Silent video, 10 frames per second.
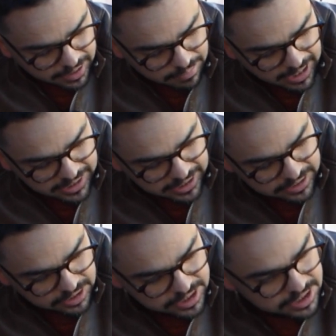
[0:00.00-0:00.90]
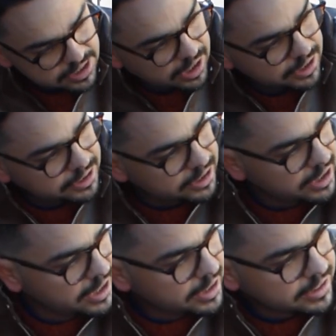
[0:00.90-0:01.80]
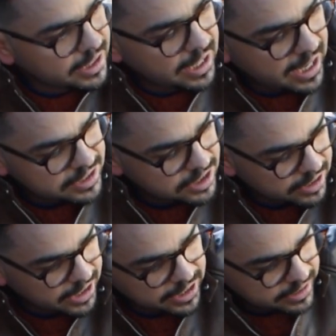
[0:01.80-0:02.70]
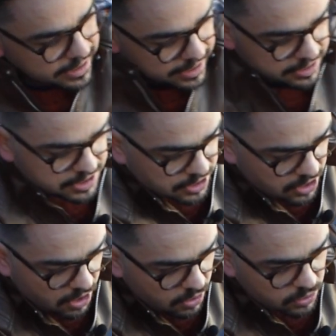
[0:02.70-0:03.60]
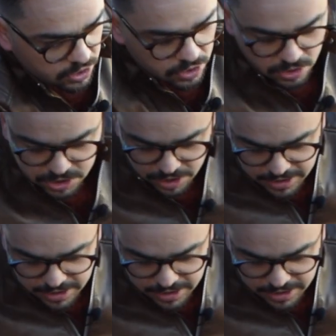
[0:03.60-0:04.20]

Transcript: magnetos, the starter, the lights are in. There is no loose on